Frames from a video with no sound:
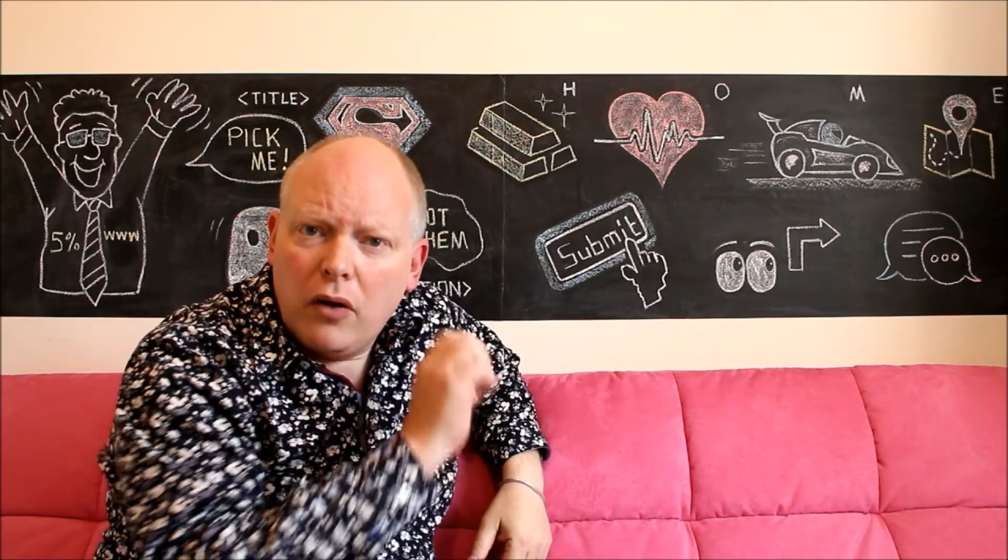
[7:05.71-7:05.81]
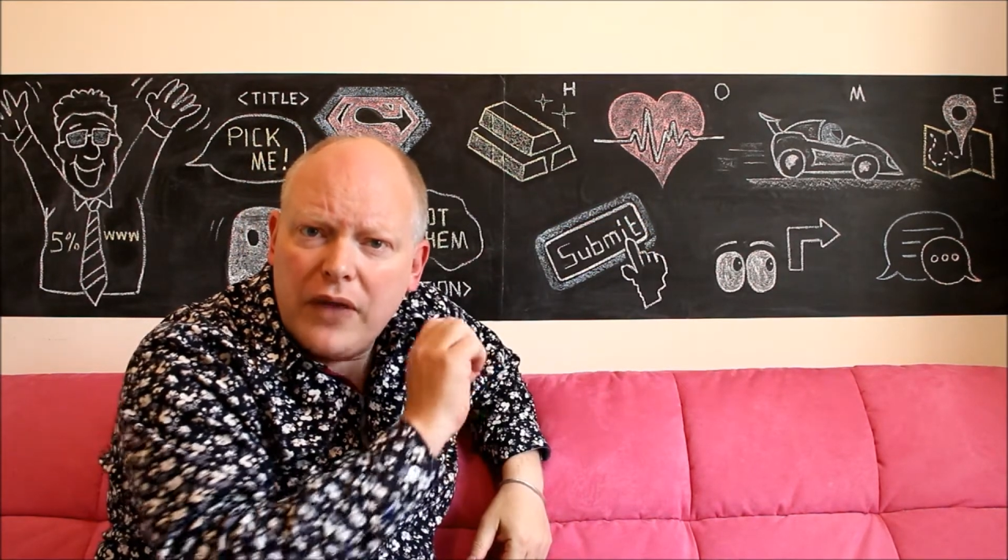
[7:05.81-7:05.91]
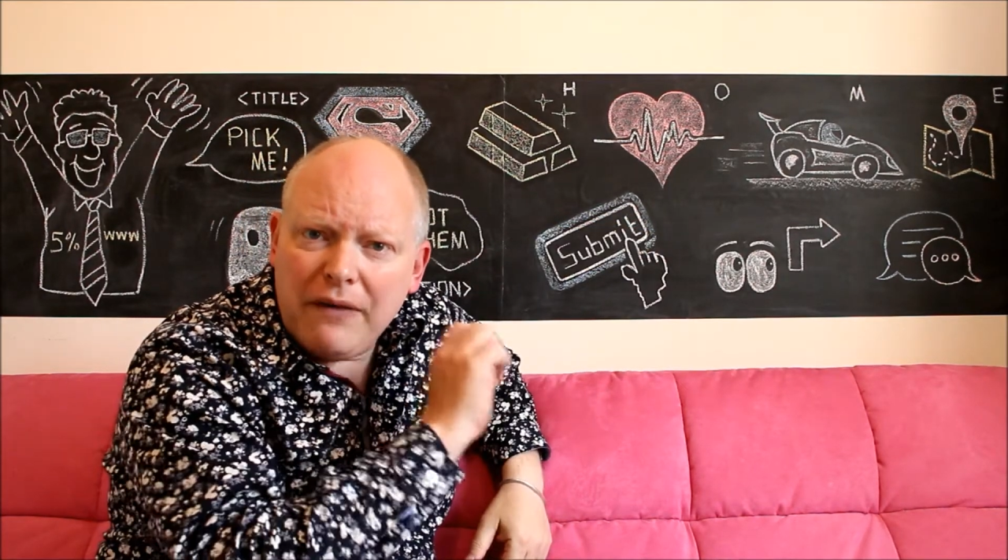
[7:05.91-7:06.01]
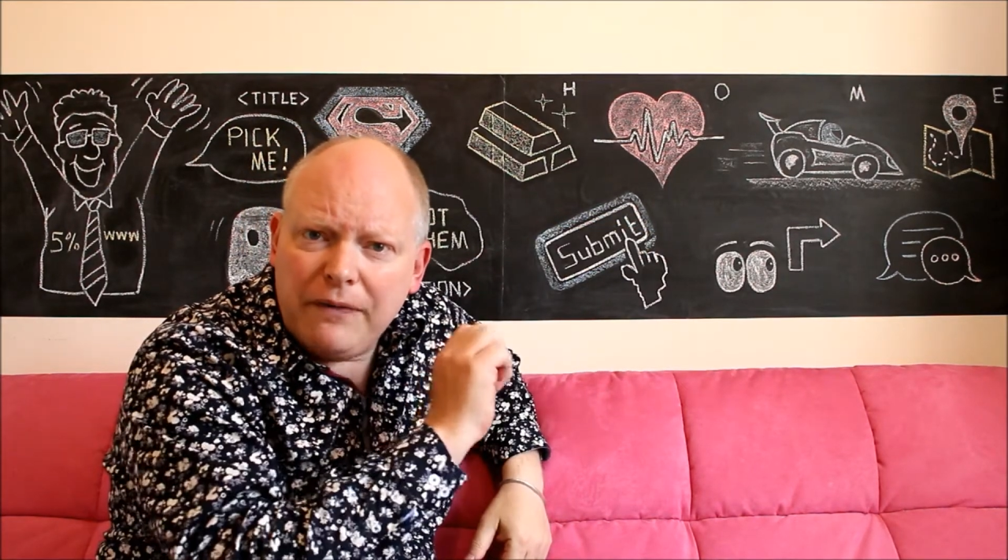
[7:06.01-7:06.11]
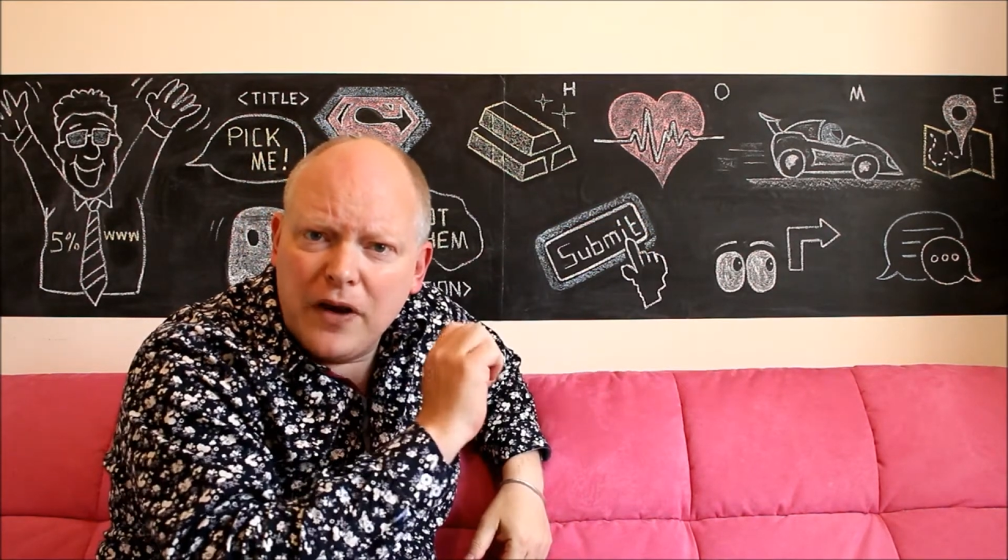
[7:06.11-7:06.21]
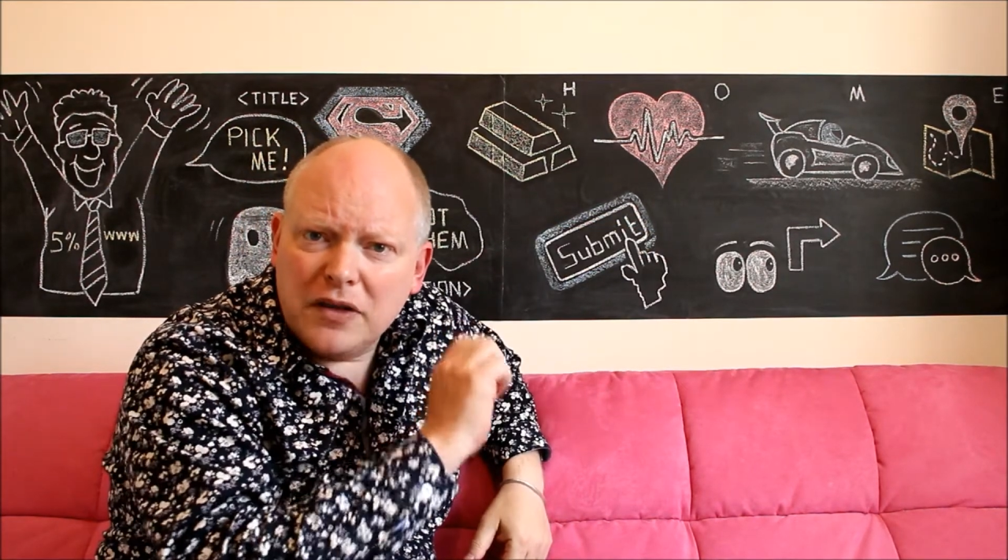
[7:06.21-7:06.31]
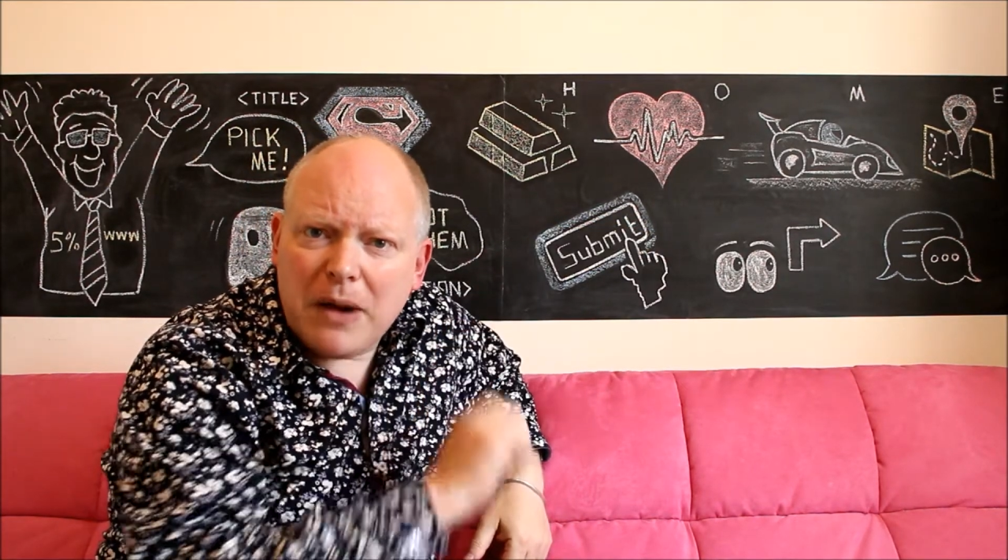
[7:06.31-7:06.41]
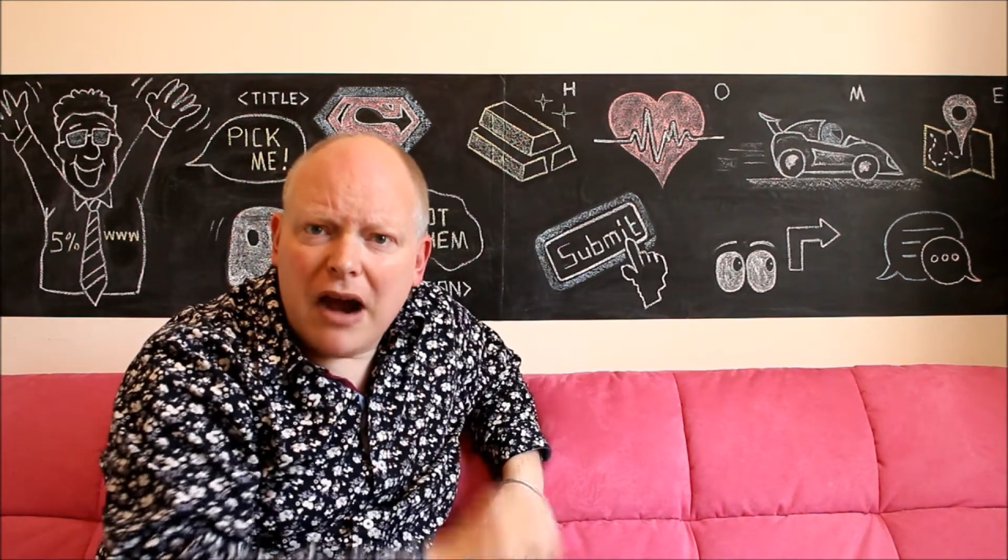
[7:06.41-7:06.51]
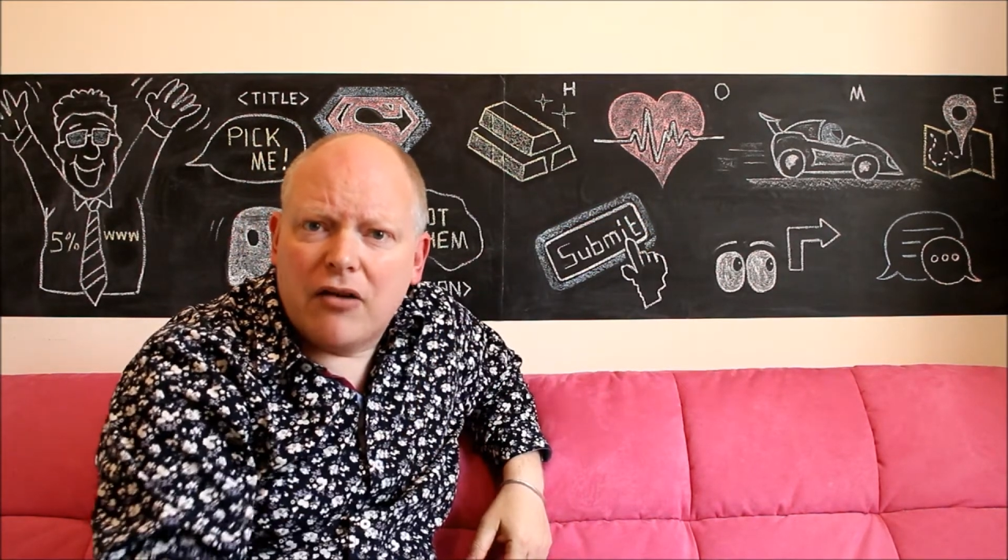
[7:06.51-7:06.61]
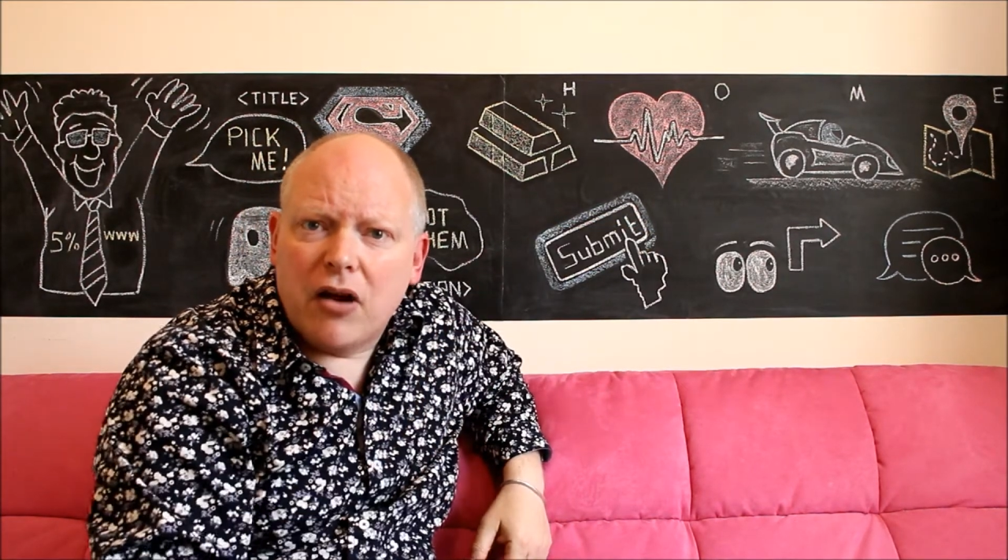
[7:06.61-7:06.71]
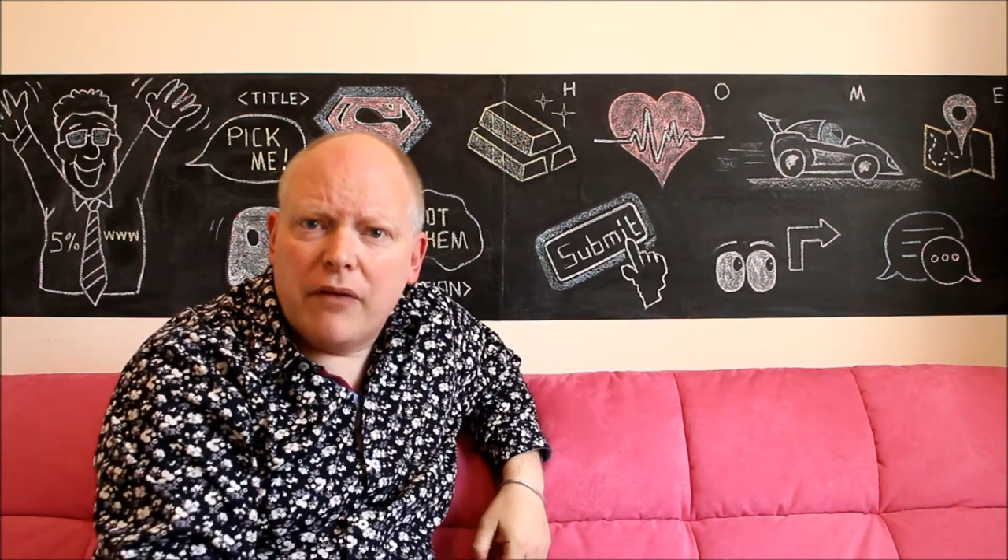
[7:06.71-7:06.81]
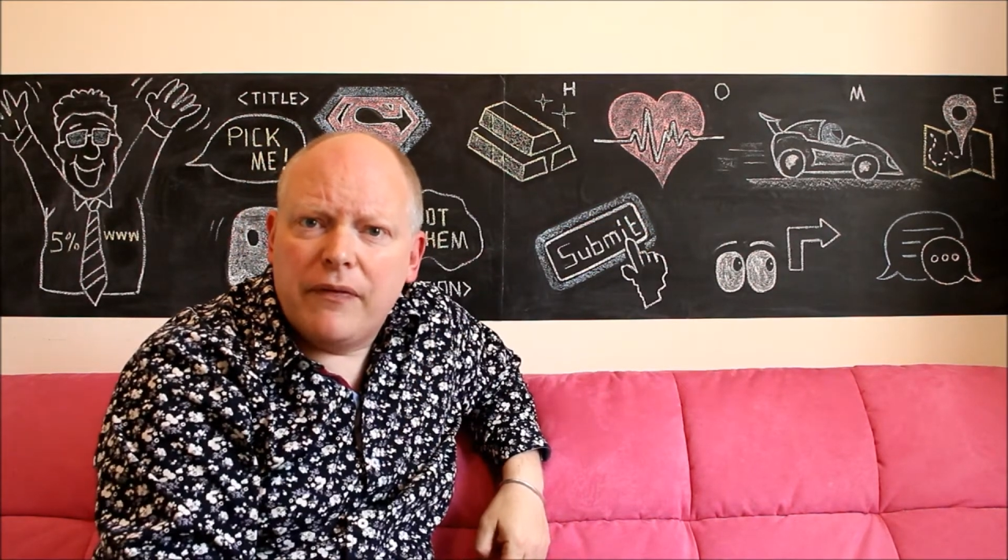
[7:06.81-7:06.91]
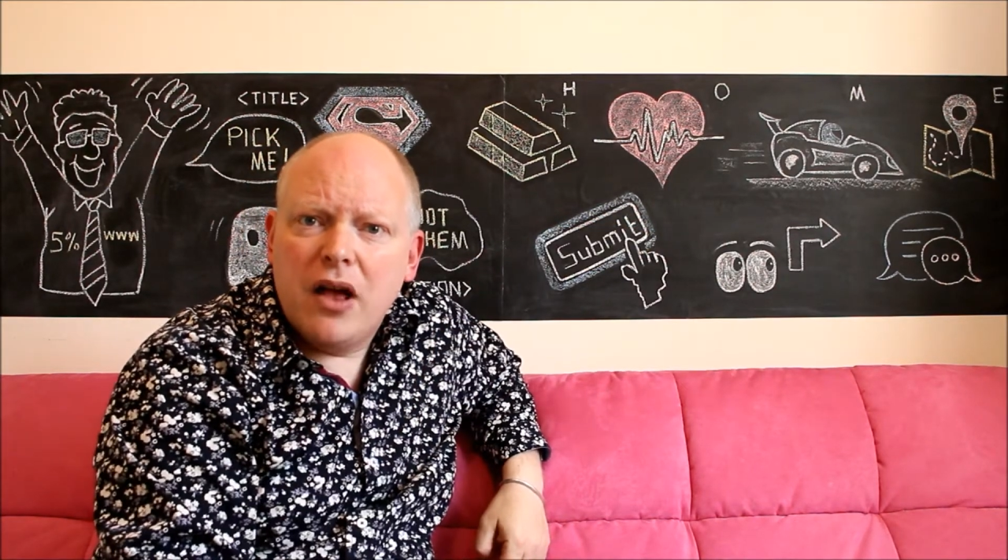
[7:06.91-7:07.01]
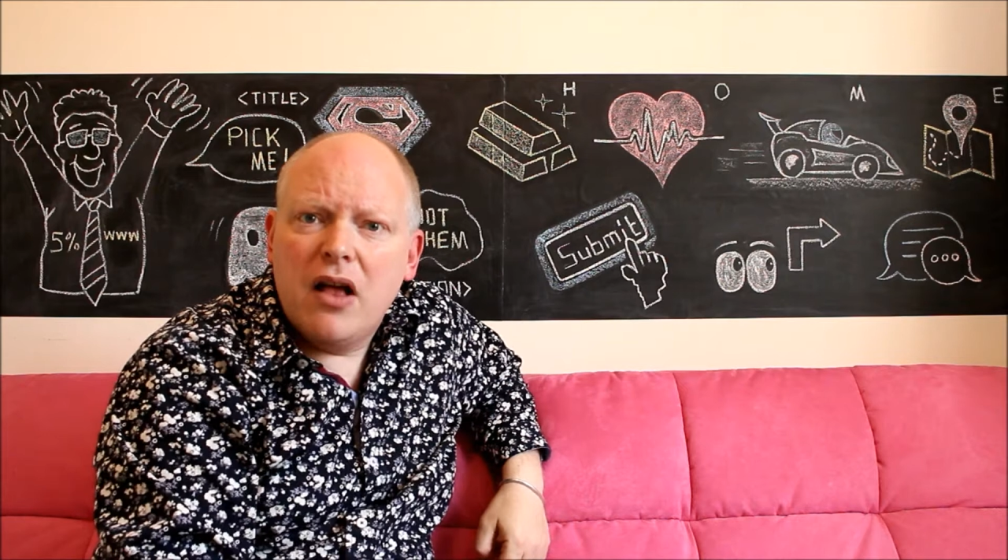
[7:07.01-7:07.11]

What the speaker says: That first paragraph,